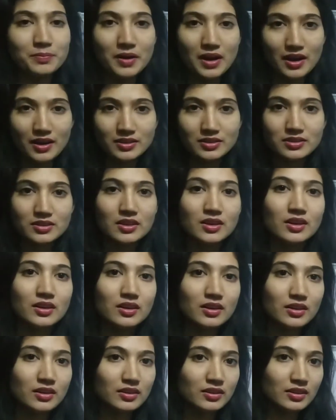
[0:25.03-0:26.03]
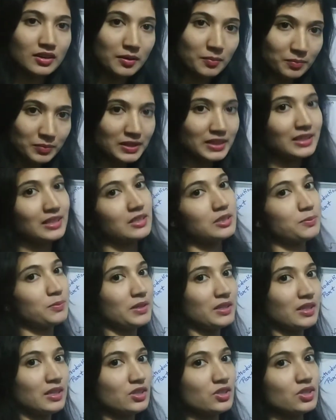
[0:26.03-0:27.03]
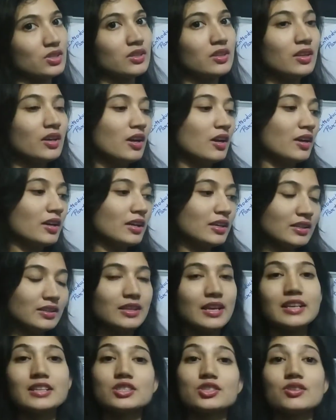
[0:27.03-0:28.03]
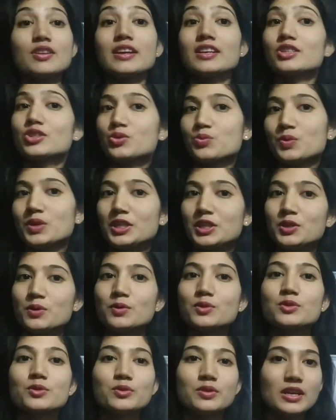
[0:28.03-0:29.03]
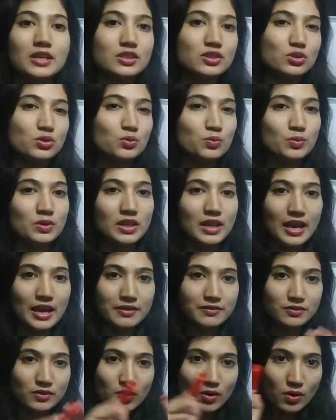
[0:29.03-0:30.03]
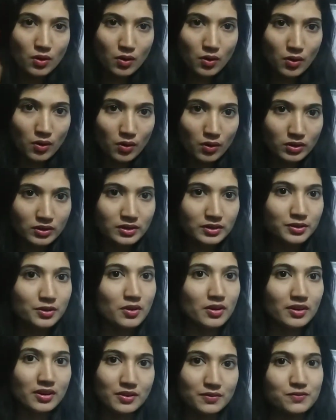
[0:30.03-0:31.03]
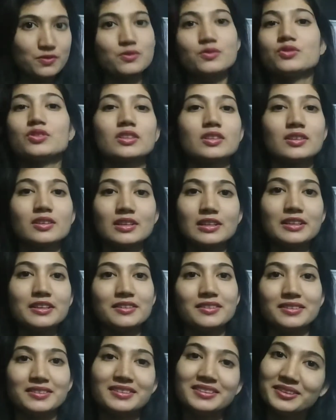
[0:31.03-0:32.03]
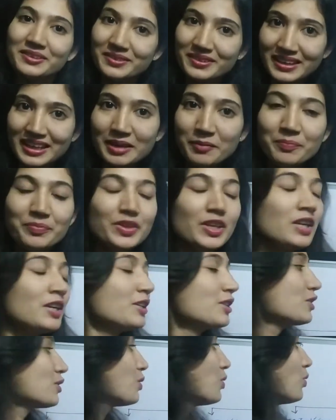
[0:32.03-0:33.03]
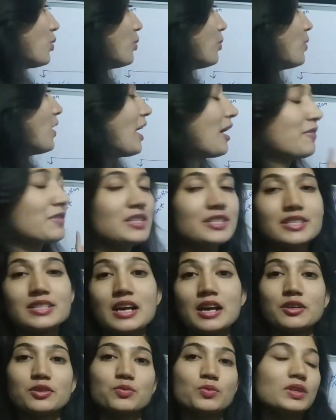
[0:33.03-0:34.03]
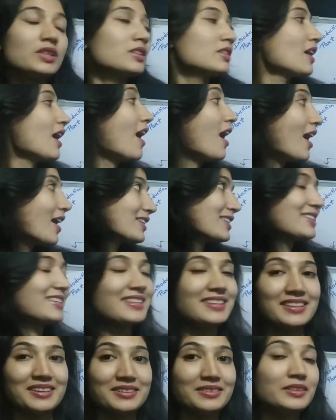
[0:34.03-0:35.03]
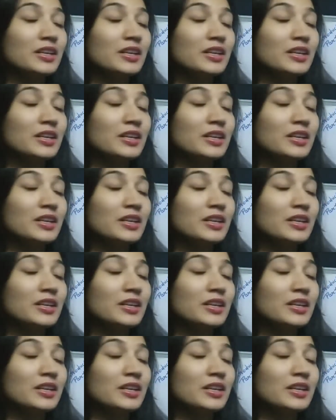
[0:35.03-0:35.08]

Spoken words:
part complete explanation in next video so that you will have all your confusion clear. Okay, so I will start with article.